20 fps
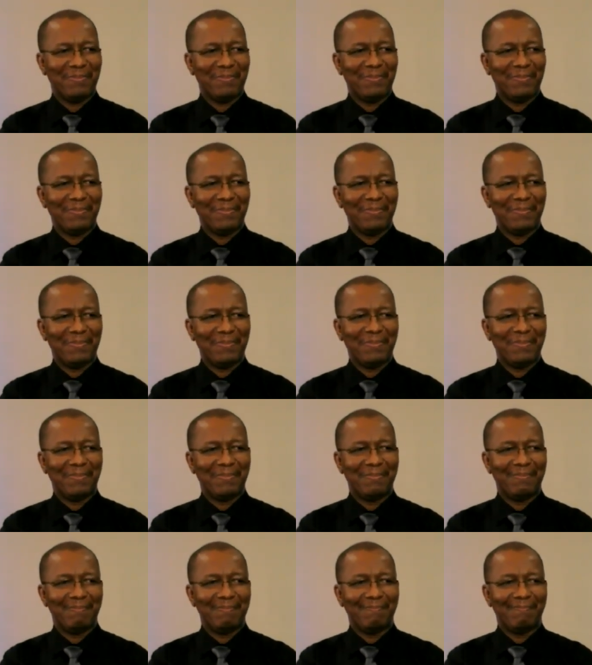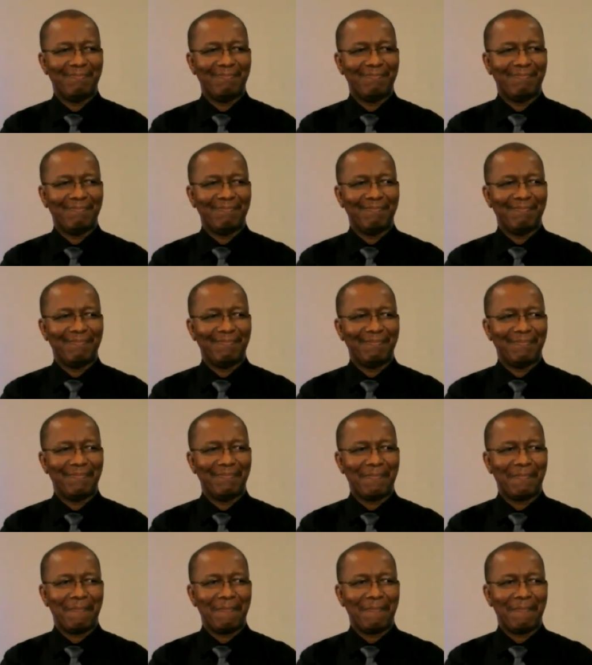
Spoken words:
Nobody speaks.